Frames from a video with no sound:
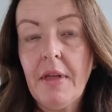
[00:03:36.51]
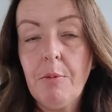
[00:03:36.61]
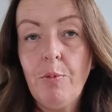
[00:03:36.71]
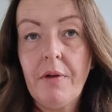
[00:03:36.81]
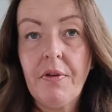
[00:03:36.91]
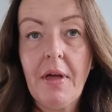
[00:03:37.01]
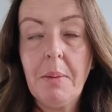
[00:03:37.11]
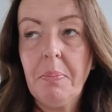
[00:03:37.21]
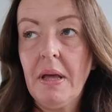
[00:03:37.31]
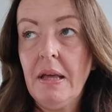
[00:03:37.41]
that whether
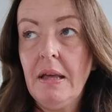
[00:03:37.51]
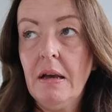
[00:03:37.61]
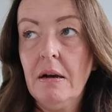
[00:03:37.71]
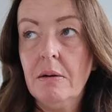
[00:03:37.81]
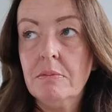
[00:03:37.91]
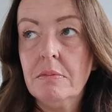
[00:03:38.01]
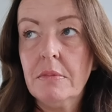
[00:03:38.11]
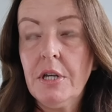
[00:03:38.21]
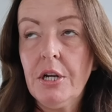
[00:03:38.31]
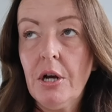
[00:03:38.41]
that be,
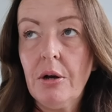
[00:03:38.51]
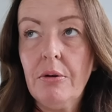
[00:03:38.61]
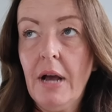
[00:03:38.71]
you know,